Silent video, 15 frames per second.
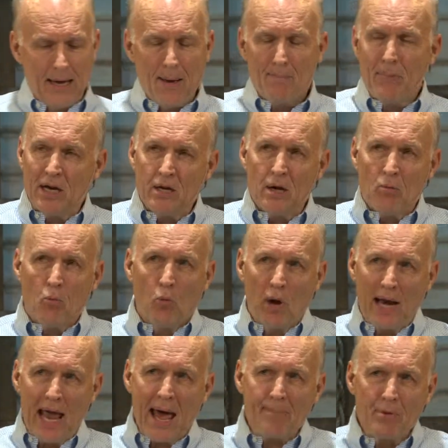But what
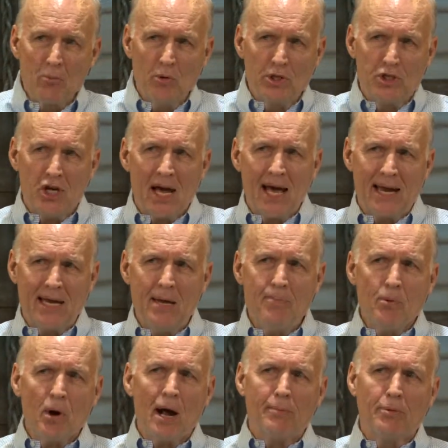happened with John, he
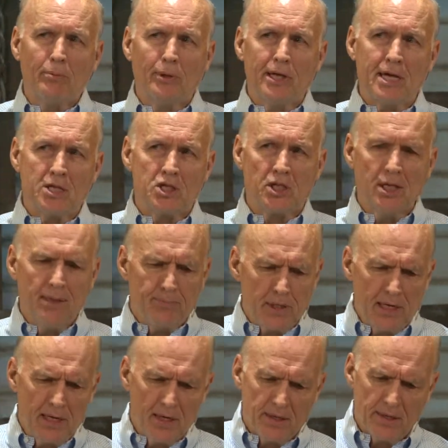probably had slipped
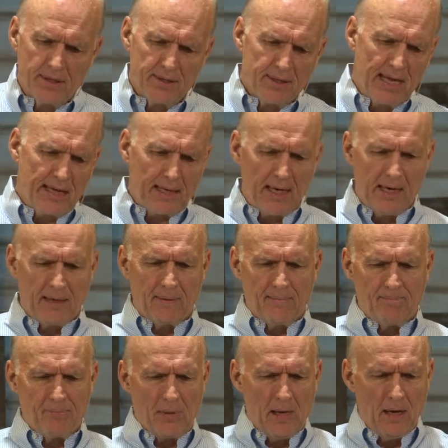into the thinking
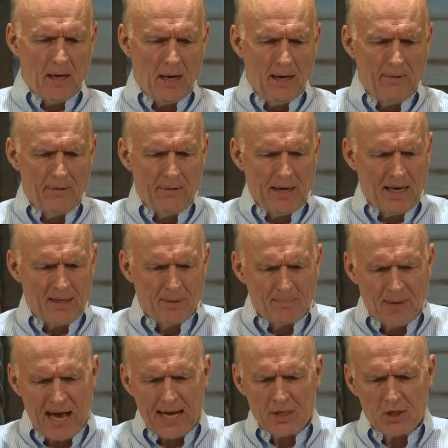of and the
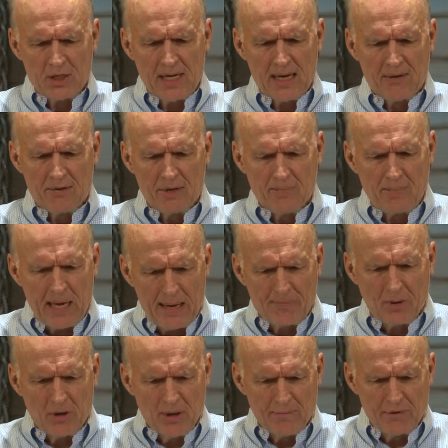mindset of the
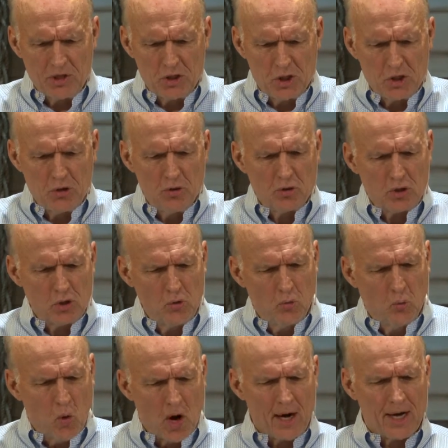people, of the Jews, who
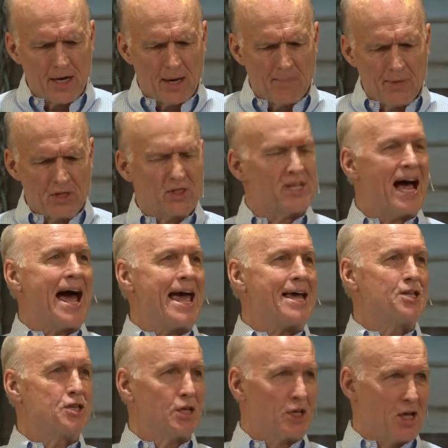wanted a Messiah
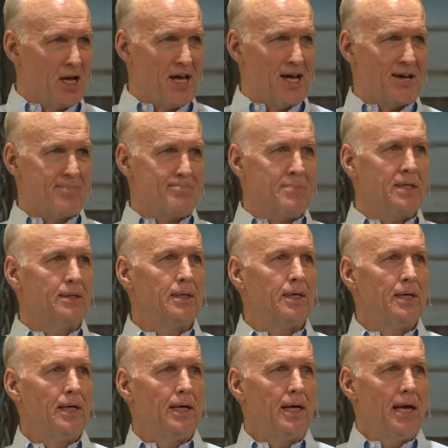to come
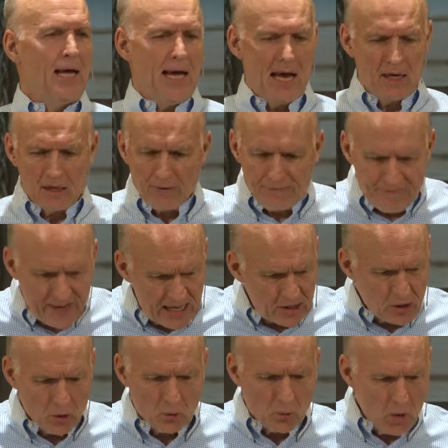and defeat
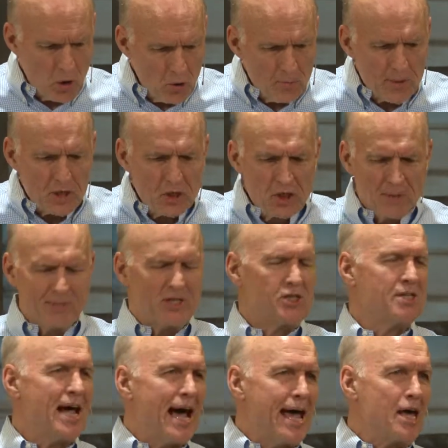the Romans, a
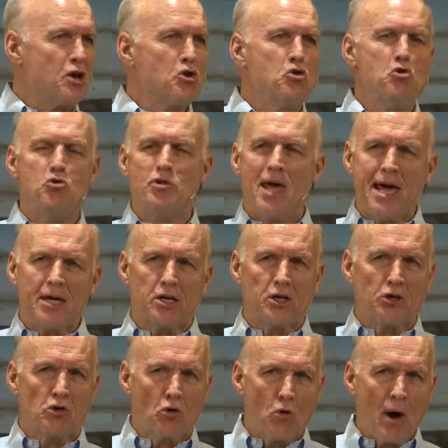Messiah who they
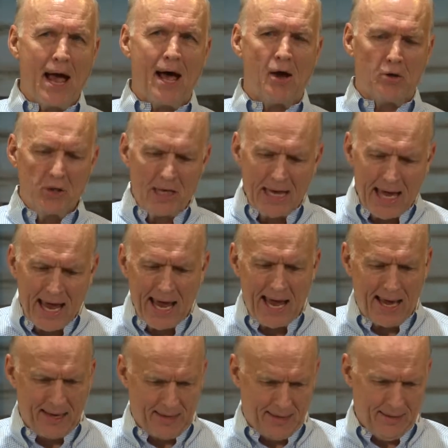could crown king.